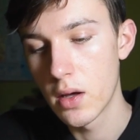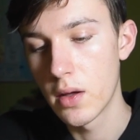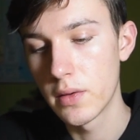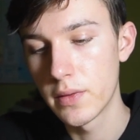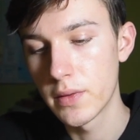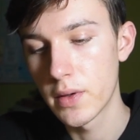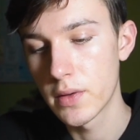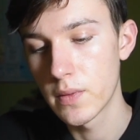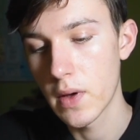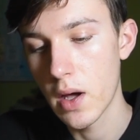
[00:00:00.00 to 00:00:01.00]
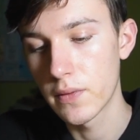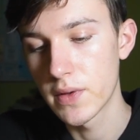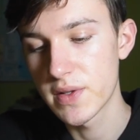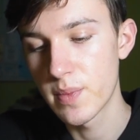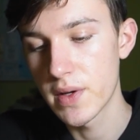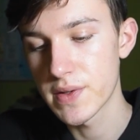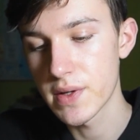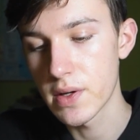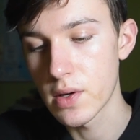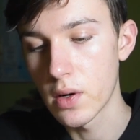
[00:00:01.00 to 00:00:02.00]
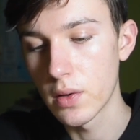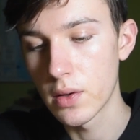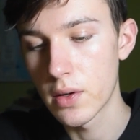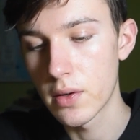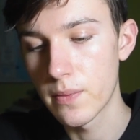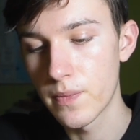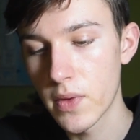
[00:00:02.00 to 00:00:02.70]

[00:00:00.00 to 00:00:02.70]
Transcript: and then we have the space gray color,